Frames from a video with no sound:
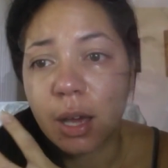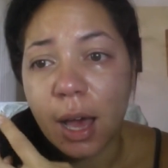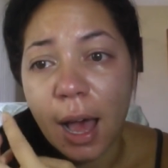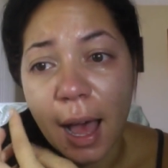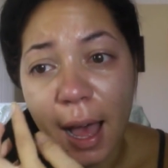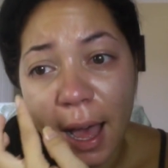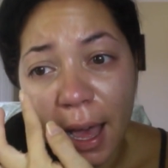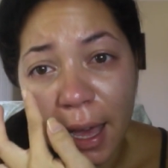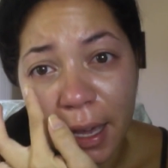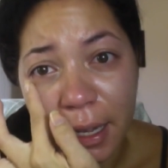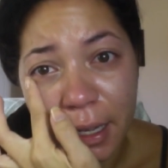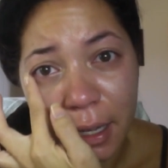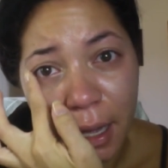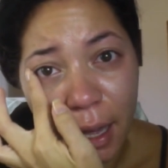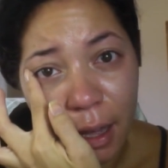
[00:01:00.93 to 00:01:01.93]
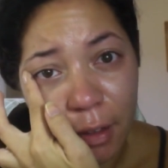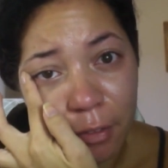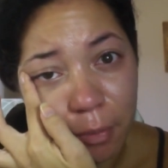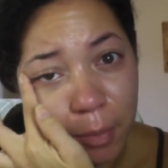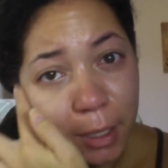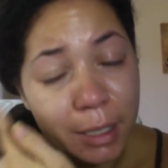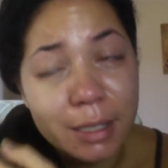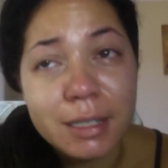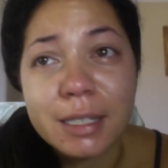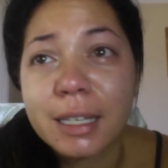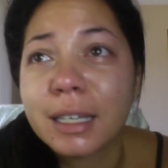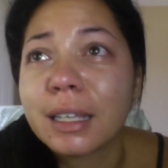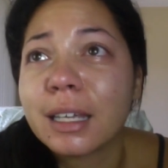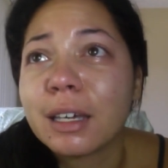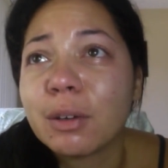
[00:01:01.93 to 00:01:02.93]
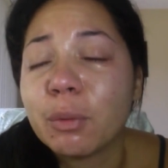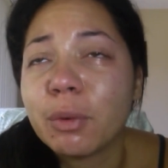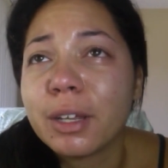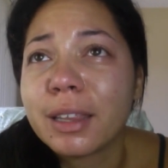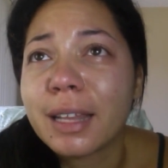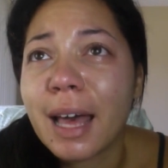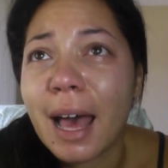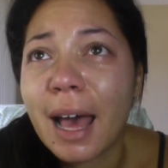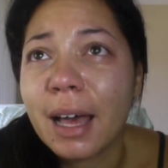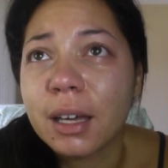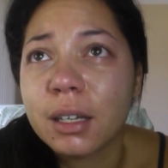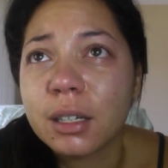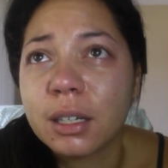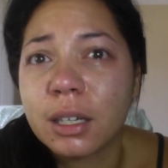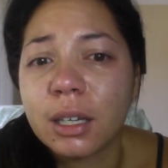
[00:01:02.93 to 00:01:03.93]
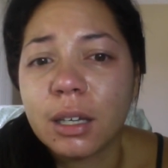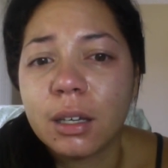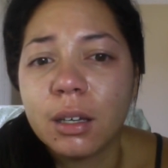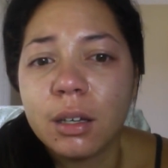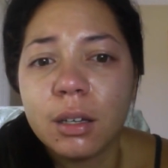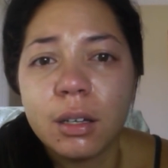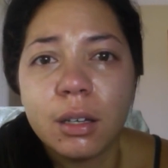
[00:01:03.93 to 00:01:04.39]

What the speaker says: I have been dealing with acne